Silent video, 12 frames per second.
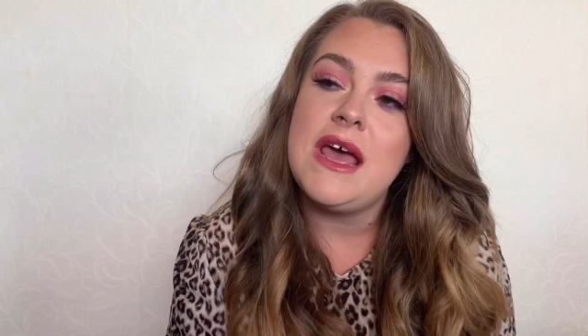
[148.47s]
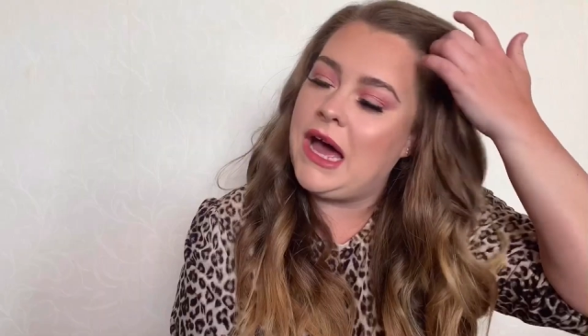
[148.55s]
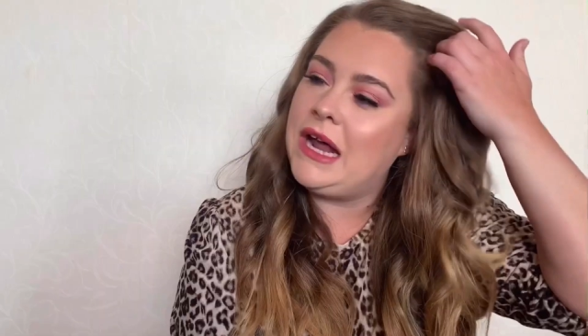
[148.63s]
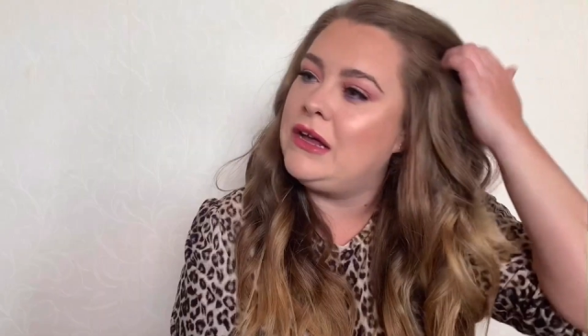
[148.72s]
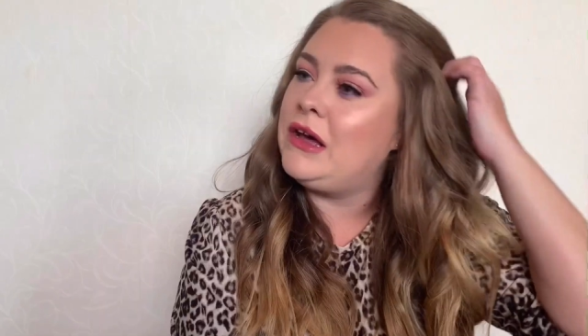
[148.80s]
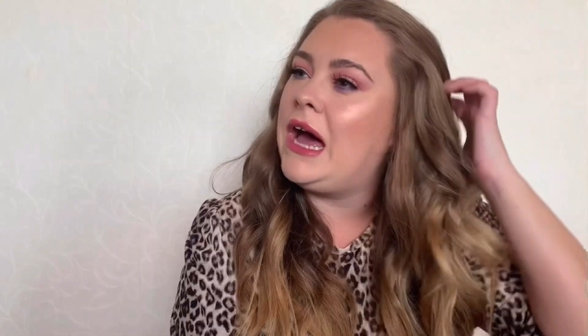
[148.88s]

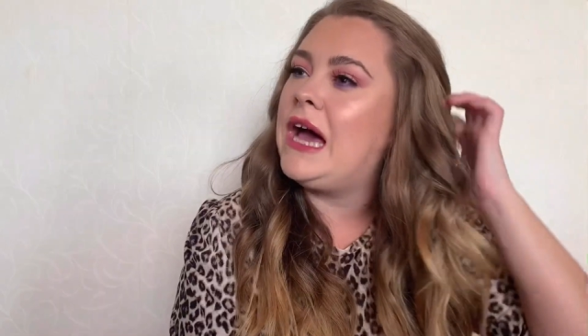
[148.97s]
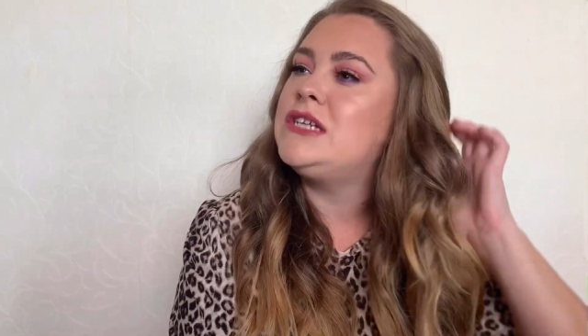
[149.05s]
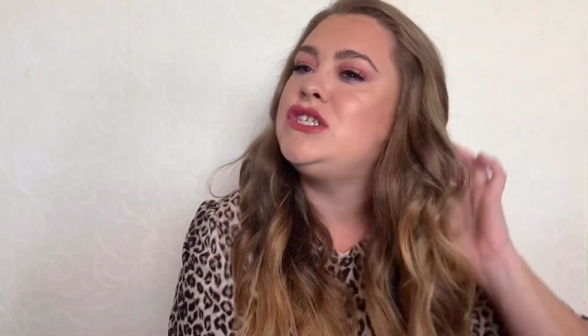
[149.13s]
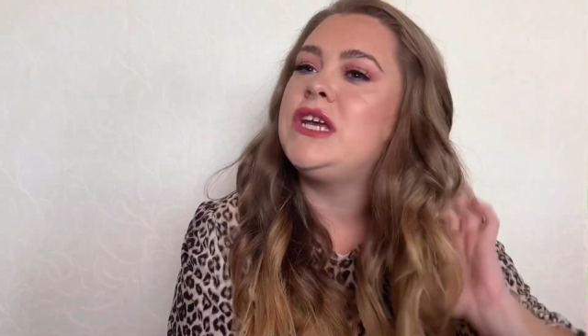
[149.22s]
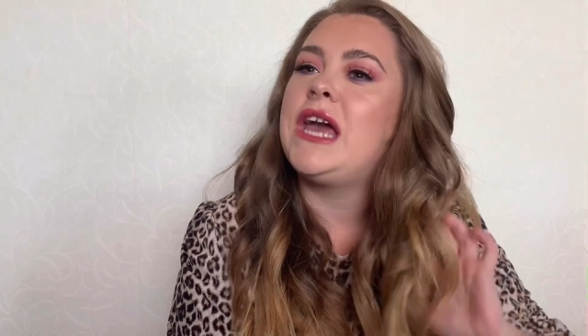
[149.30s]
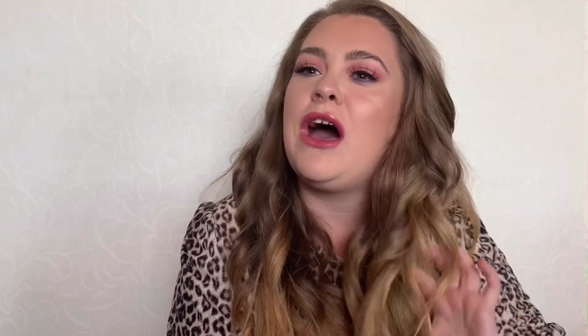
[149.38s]
And as
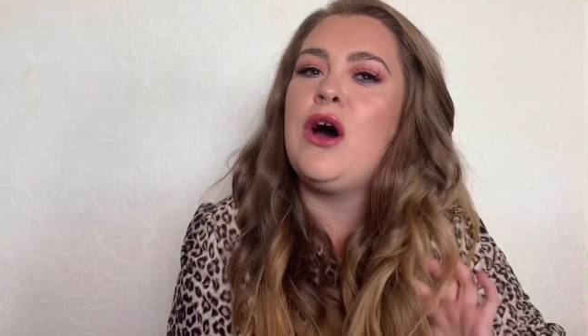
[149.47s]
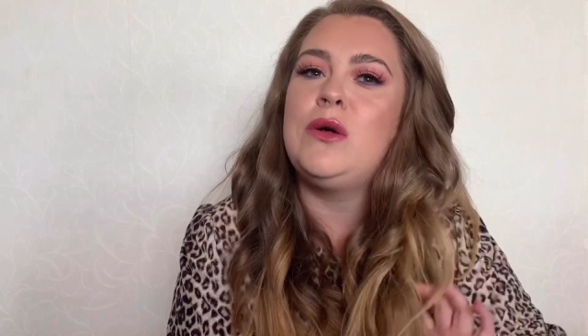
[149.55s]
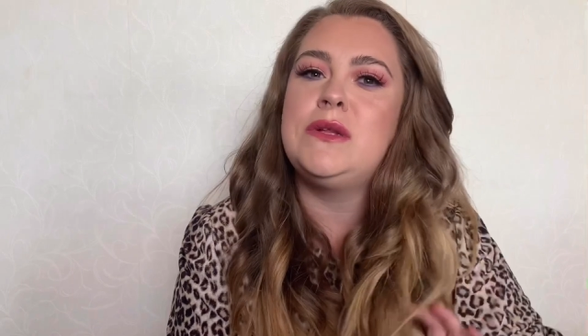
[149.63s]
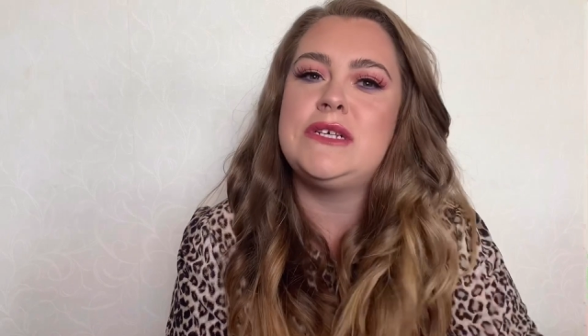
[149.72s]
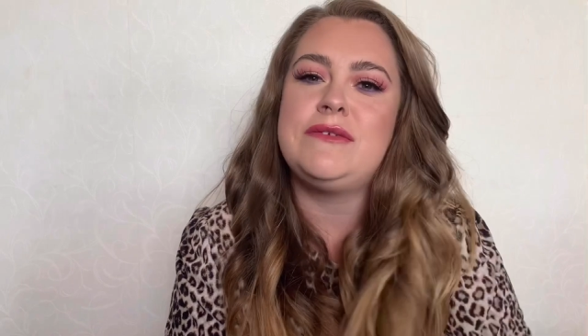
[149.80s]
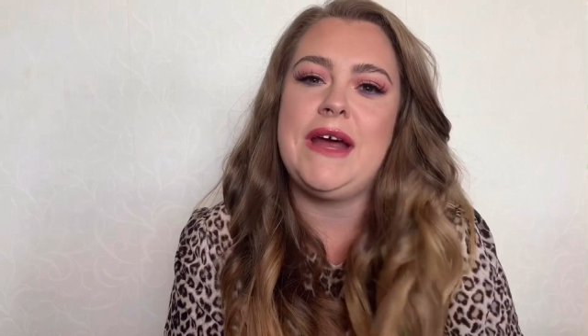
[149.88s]
you get
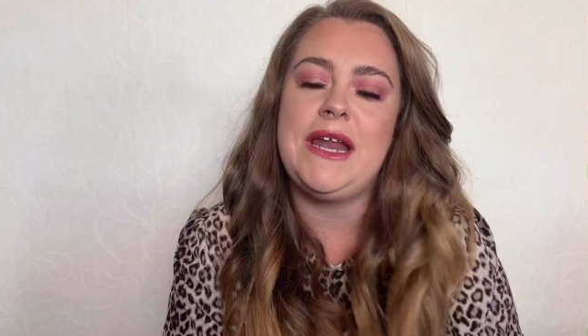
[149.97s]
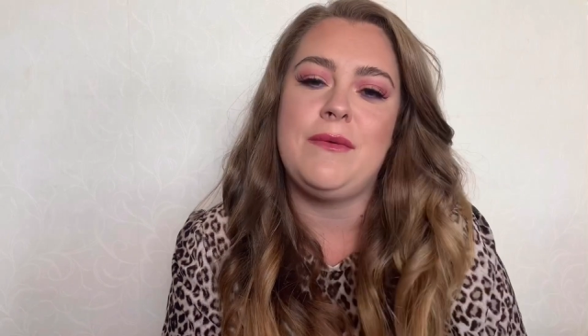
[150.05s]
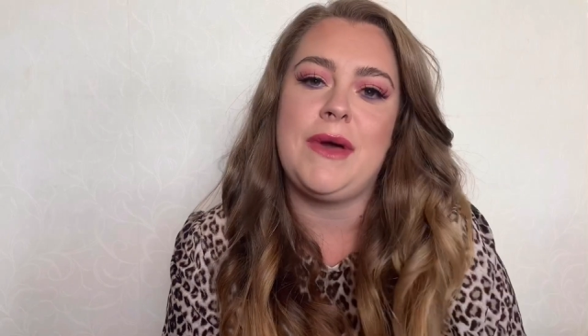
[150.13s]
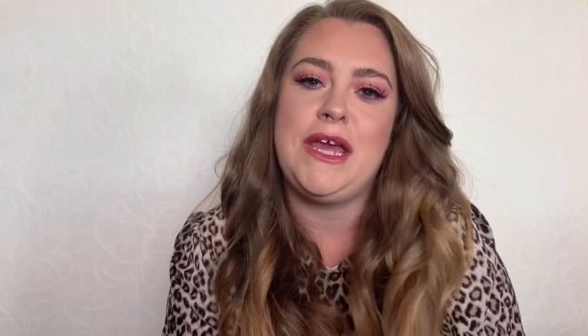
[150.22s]
older anyway,